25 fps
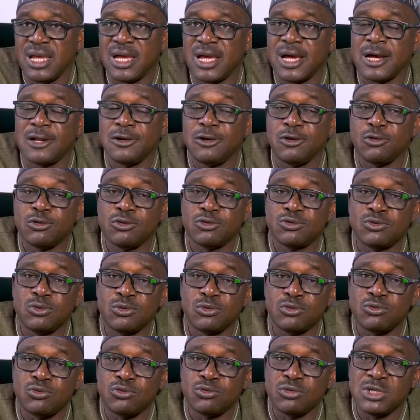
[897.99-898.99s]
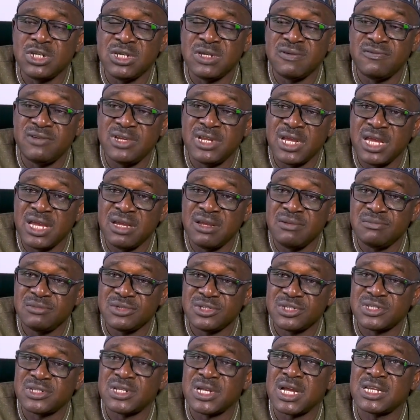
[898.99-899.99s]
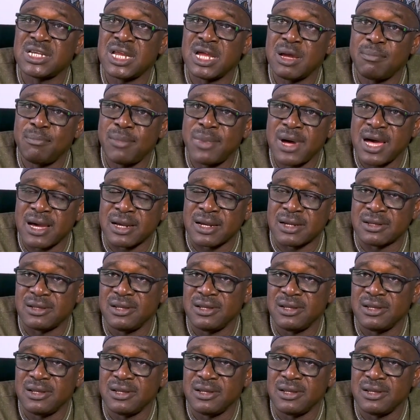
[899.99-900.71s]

and also to give them starter pack